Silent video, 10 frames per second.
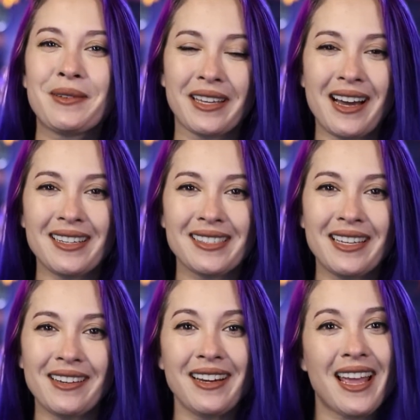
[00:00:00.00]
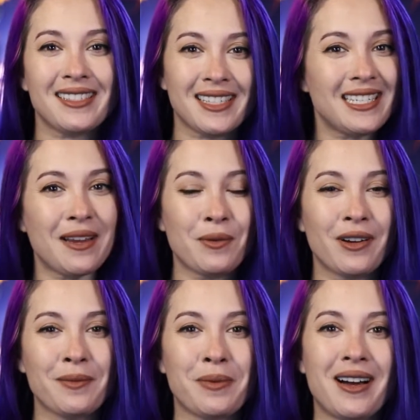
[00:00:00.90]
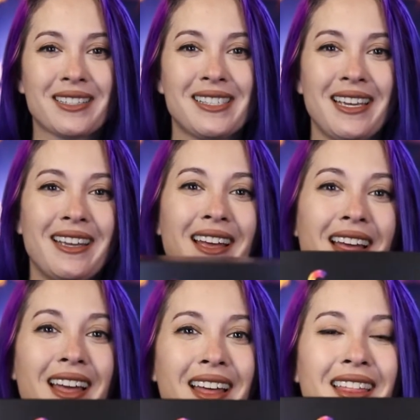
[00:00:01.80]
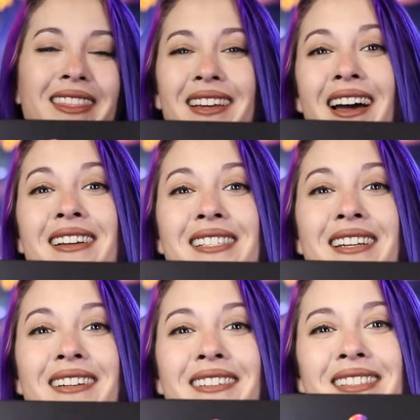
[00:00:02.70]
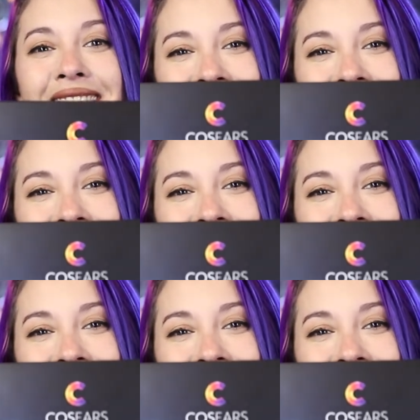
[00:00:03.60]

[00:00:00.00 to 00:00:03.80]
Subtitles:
with Cosgear, and today we're unboxing the Cosears.